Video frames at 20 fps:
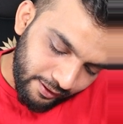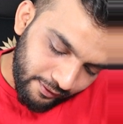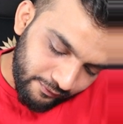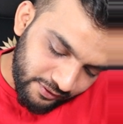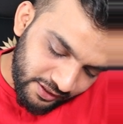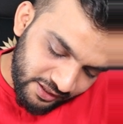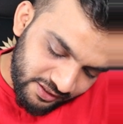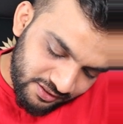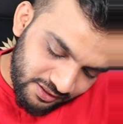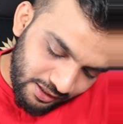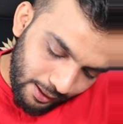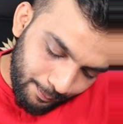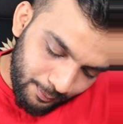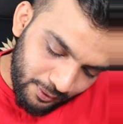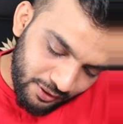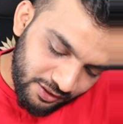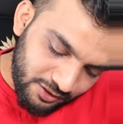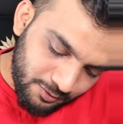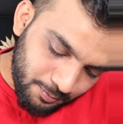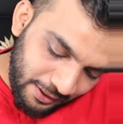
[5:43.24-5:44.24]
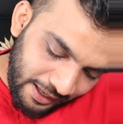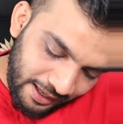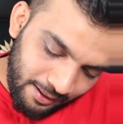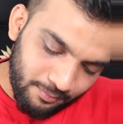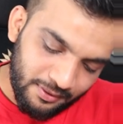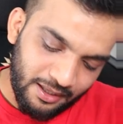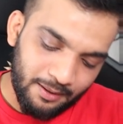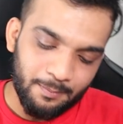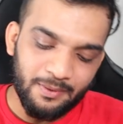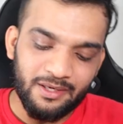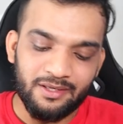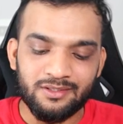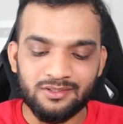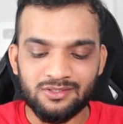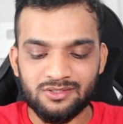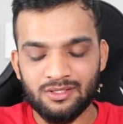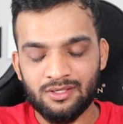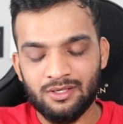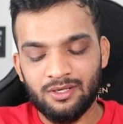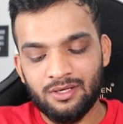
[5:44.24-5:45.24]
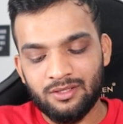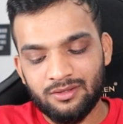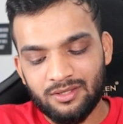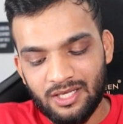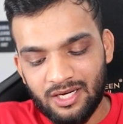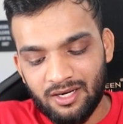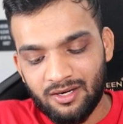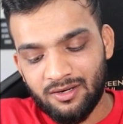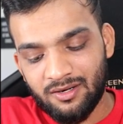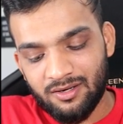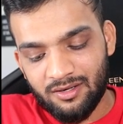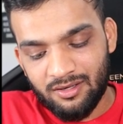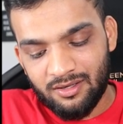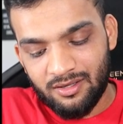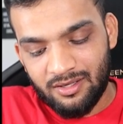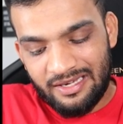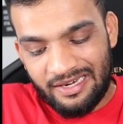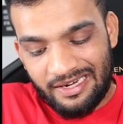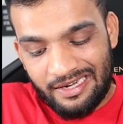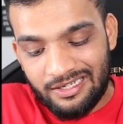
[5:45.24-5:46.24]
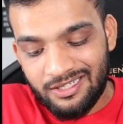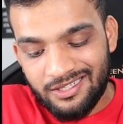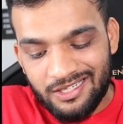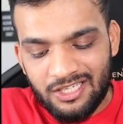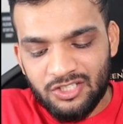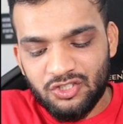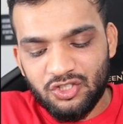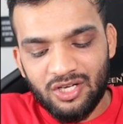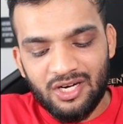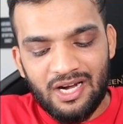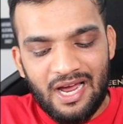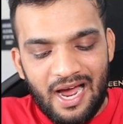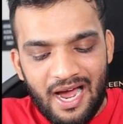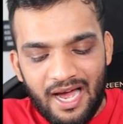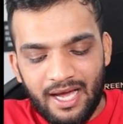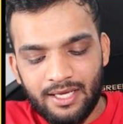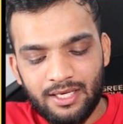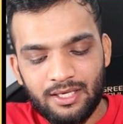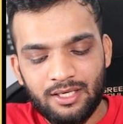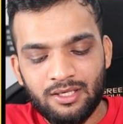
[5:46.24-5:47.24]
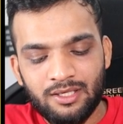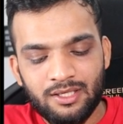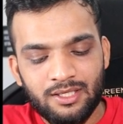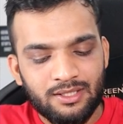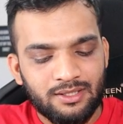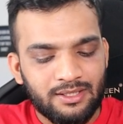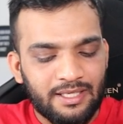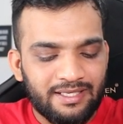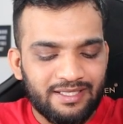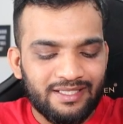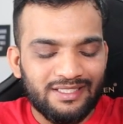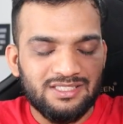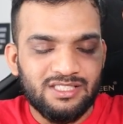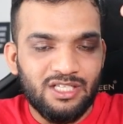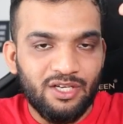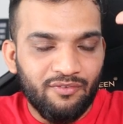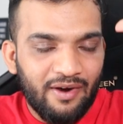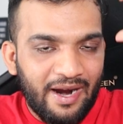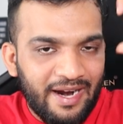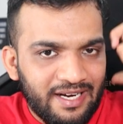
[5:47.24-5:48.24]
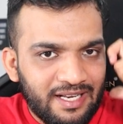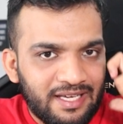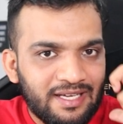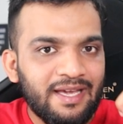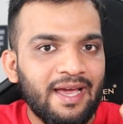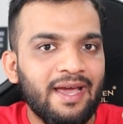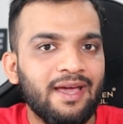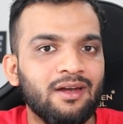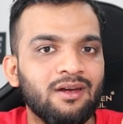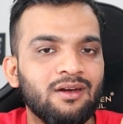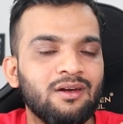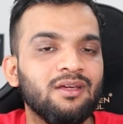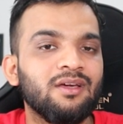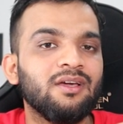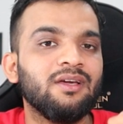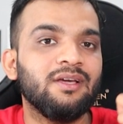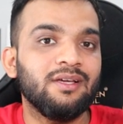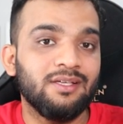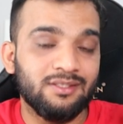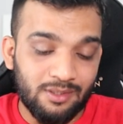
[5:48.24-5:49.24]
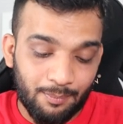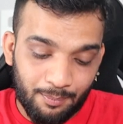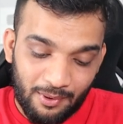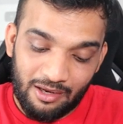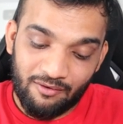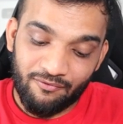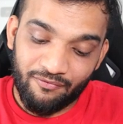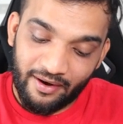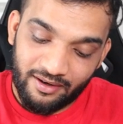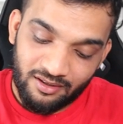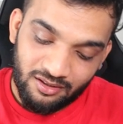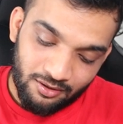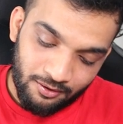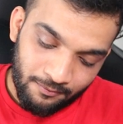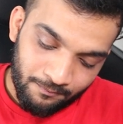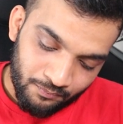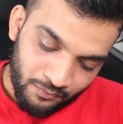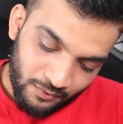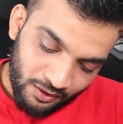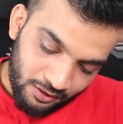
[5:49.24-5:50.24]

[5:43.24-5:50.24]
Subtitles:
If this number is prime, that means the integer I that is dividing n is a prime factor.